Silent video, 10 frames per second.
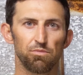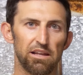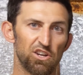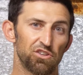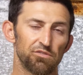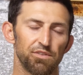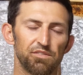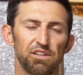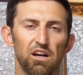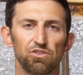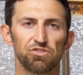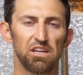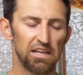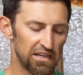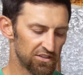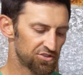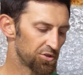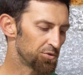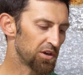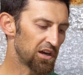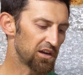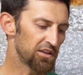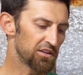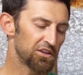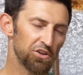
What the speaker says: about $150. So,